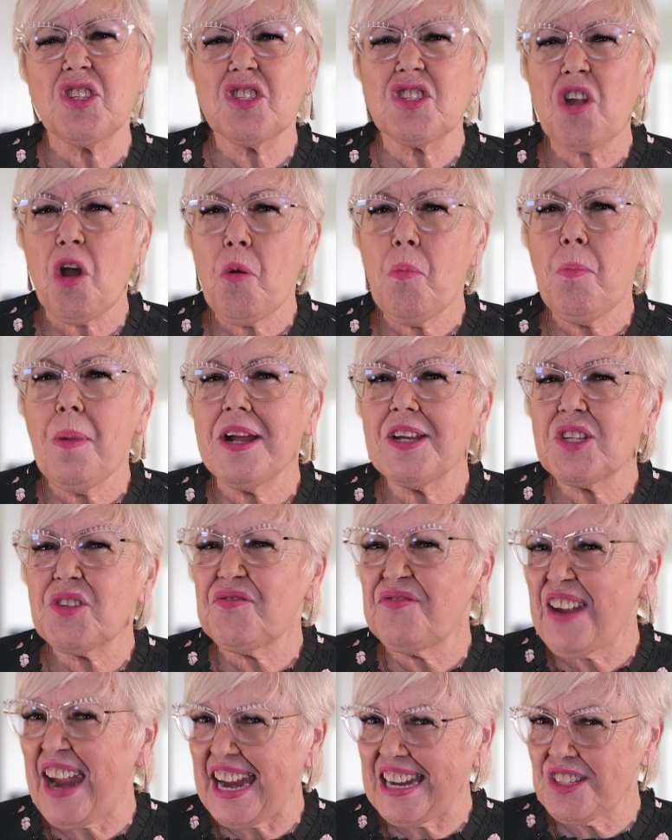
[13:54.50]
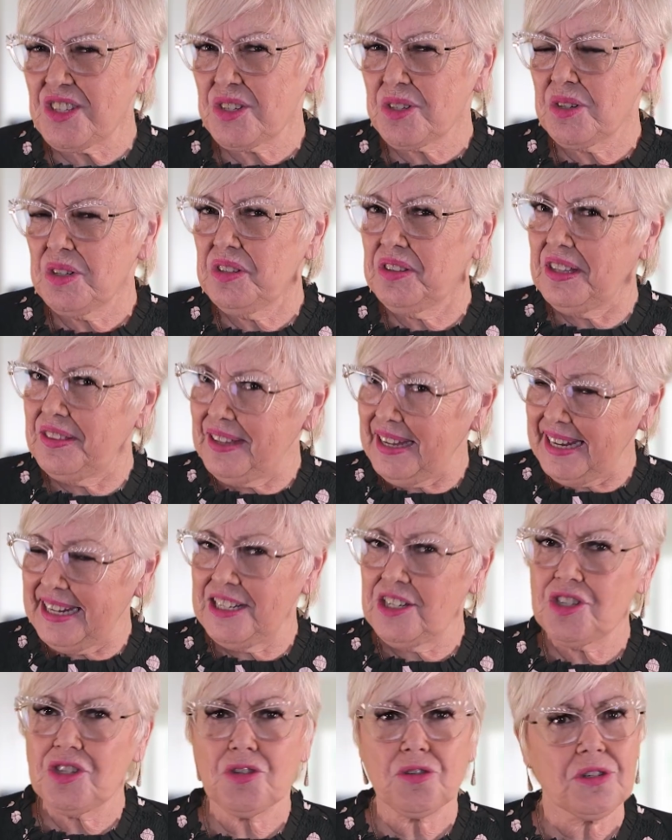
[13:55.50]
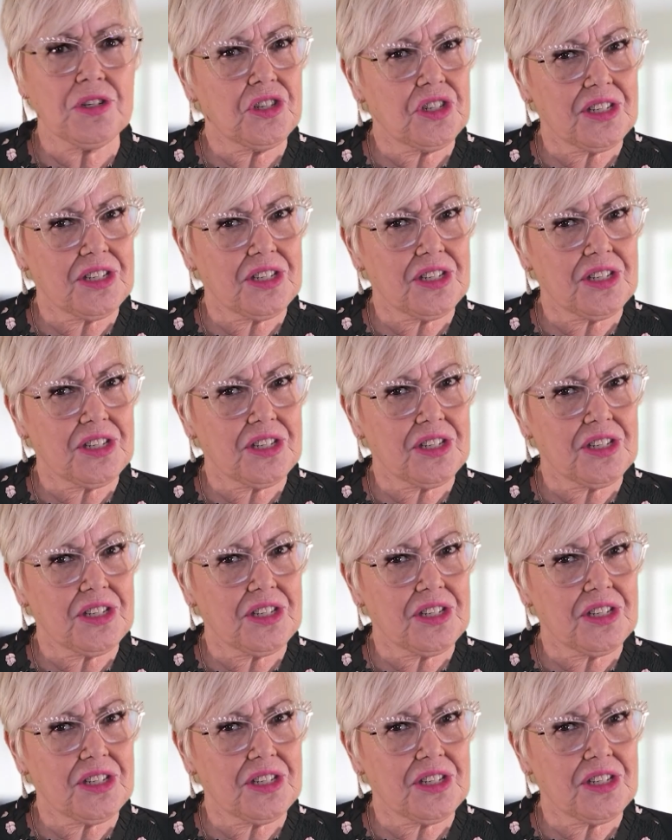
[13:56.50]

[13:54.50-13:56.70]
so much faster than the industry